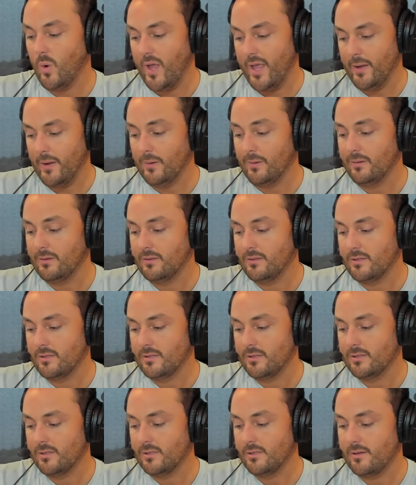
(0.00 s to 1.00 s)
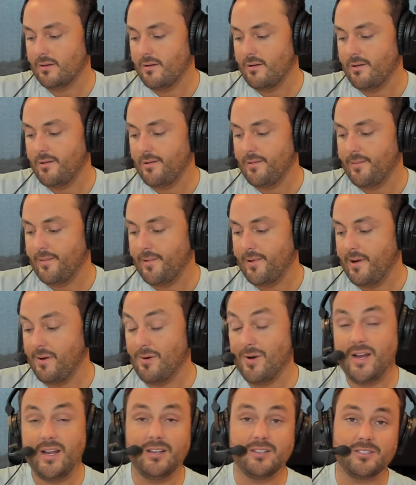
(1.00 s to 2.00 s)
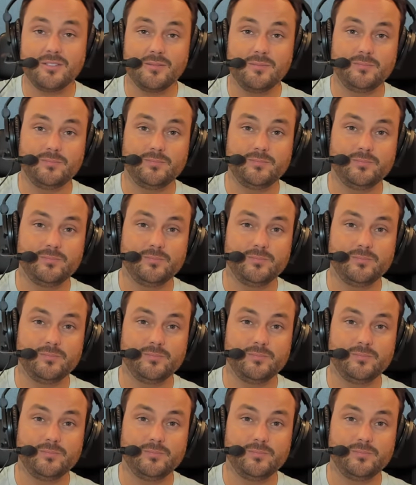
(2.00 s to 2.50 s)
Well, here he is.